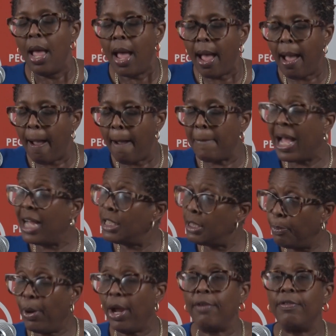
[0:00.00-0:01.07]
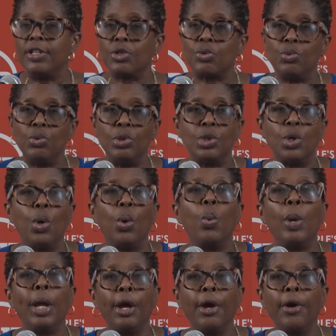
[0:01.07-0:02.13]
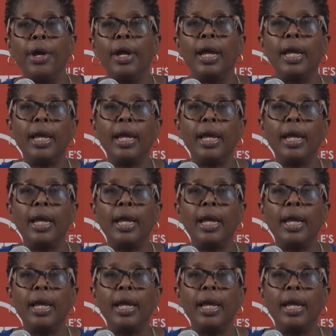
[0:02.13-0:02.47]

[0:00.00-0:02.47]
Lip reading: and the private schools where